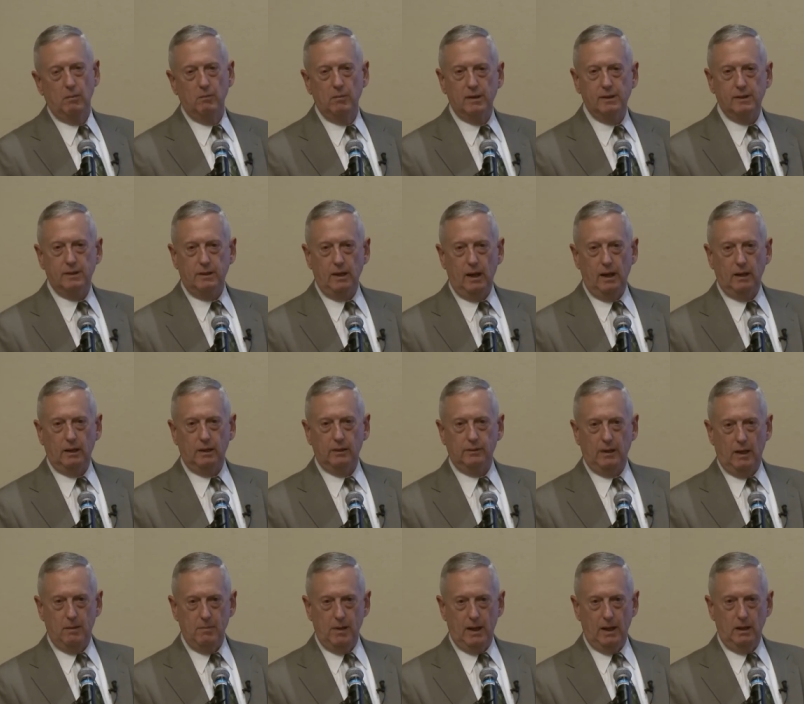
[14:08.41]
mistake
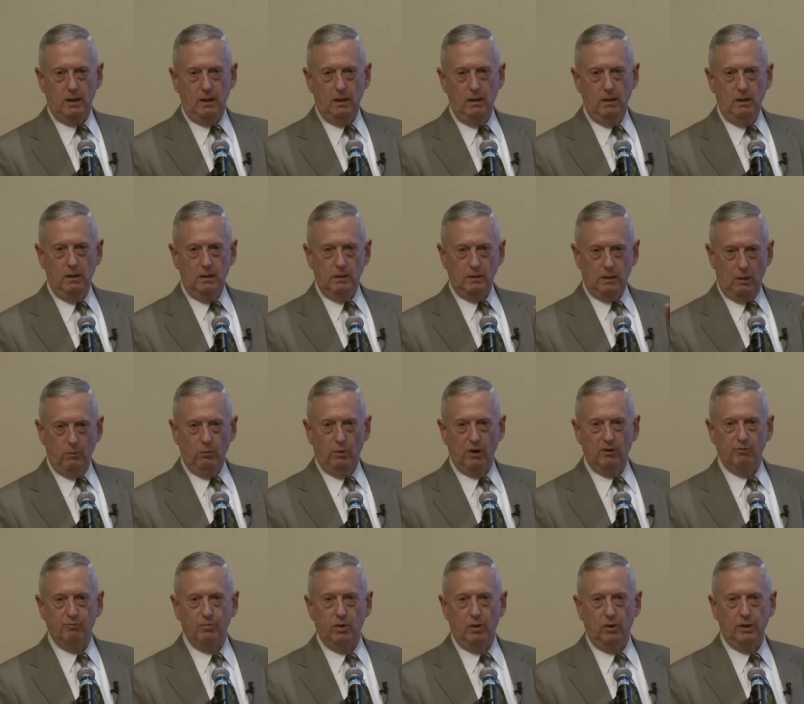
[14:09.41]
they made, they would
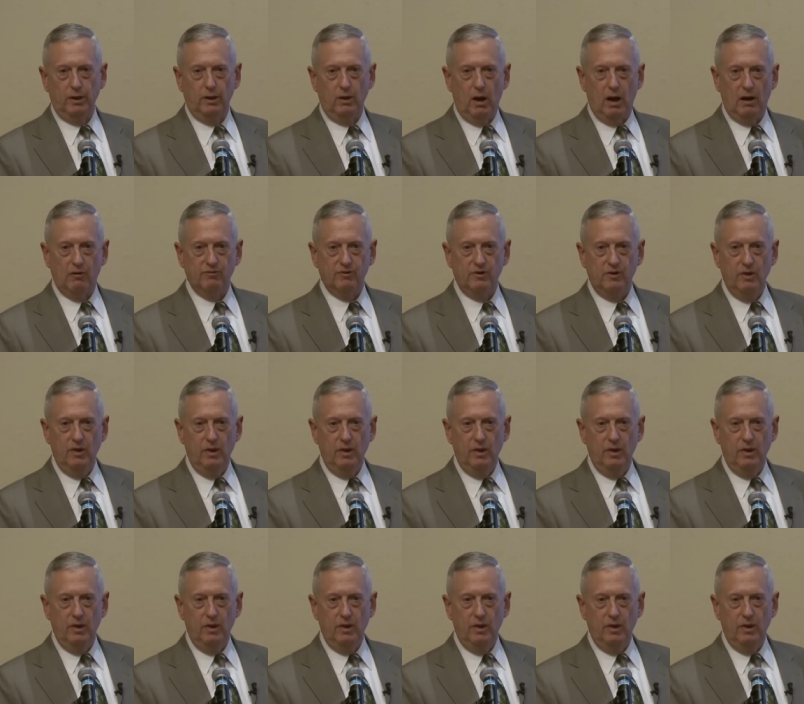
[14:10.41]
have pulled it off.